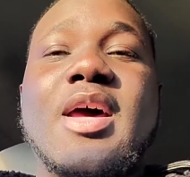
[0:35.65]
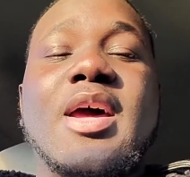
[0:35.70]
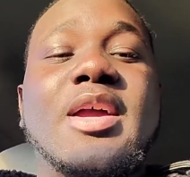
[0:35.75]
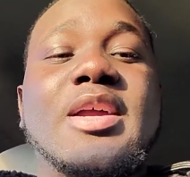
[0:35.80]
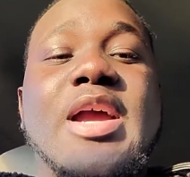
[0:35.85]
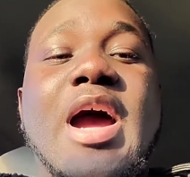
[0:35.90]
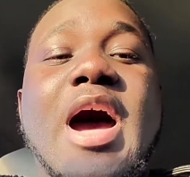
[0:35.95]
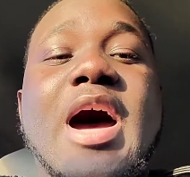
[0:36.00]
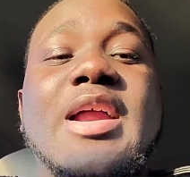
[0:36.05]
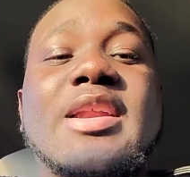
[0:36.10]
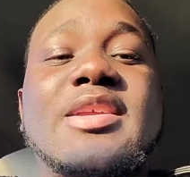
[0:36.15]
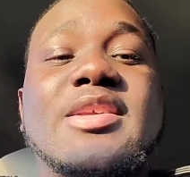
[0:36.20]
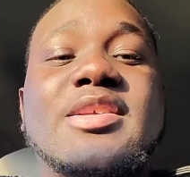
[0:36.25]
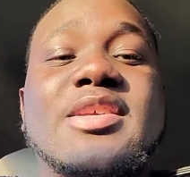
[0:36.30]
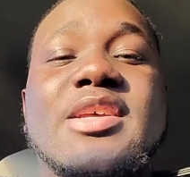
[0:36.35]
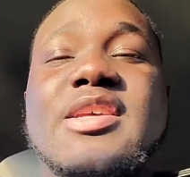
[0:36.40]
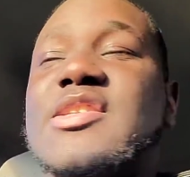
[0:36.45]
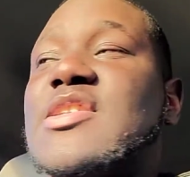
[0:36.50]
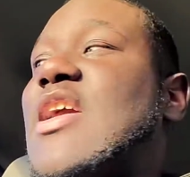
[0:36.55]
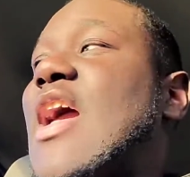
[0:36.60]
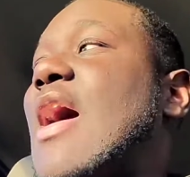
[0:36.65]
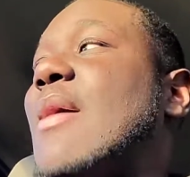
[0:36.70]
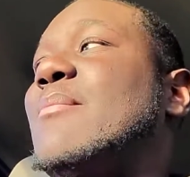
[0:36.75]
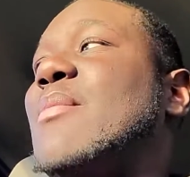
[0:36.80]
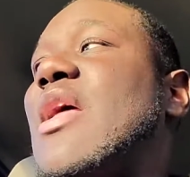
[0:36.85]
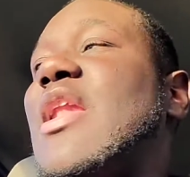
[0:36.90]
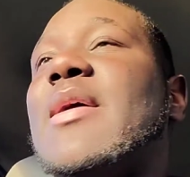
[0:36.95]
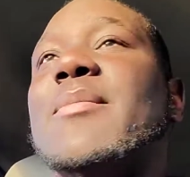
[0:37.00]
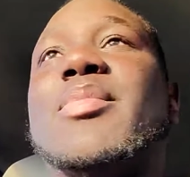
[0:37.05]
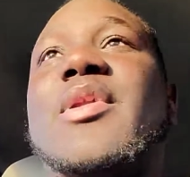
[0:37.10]
God has got
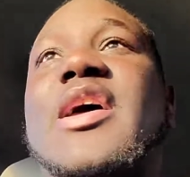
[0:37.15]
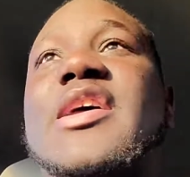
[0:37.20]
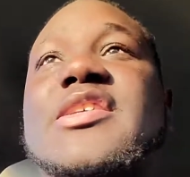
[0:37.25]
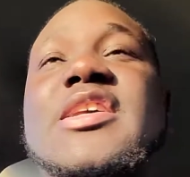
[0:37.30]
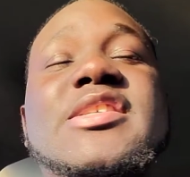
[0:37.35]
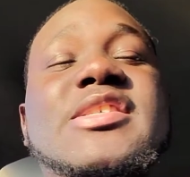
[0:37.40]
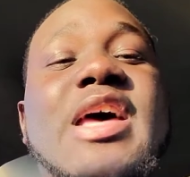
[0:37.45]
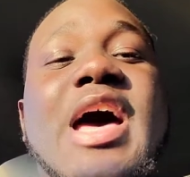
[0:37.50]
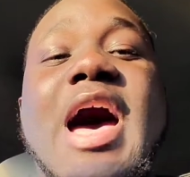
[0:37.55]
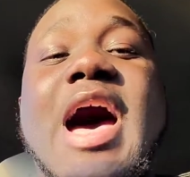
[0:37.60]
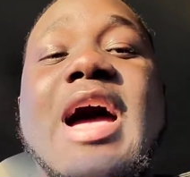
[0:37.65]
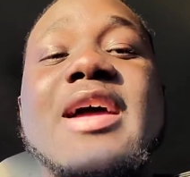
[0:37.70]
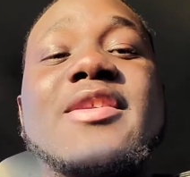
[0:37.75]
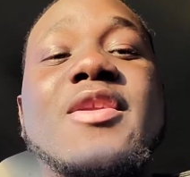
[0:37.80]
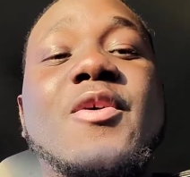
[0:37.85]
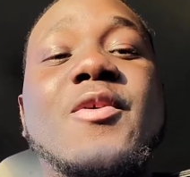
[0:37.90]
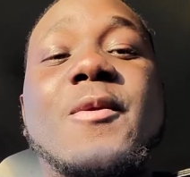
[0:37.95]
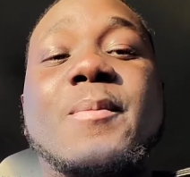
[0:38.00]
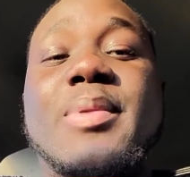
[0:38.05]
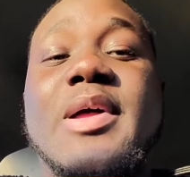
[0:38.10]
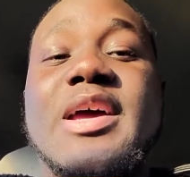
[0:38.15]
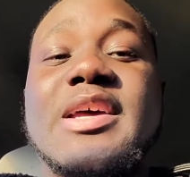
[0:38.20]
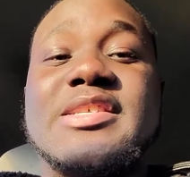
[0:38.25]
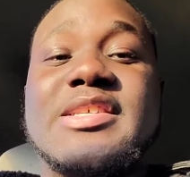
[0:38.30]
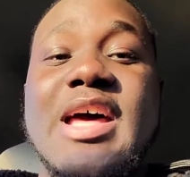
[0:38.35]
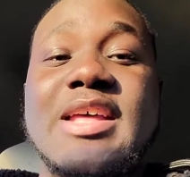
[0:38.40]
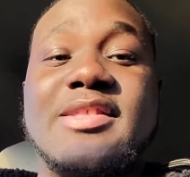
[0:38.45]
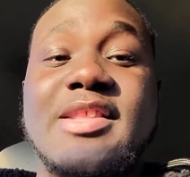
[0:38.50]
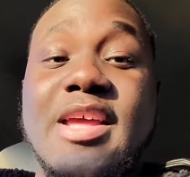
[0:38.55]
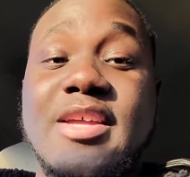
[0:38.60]
many plans. He said, I know the plans
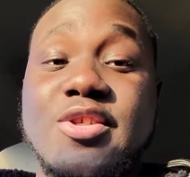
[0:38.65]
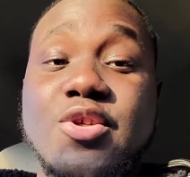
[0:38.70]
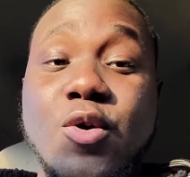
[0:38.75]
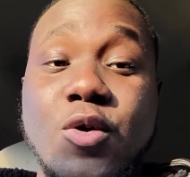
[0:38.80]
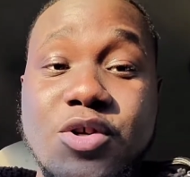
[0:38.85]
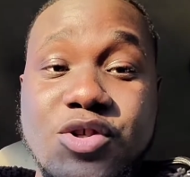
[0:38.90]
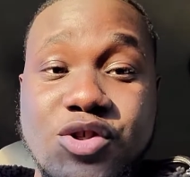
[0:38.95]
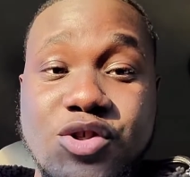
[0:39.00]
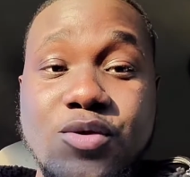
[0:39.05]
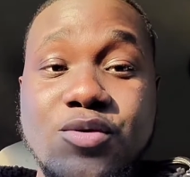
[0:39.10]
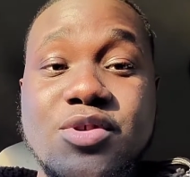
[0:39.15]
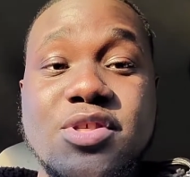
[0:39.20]
I think towards you,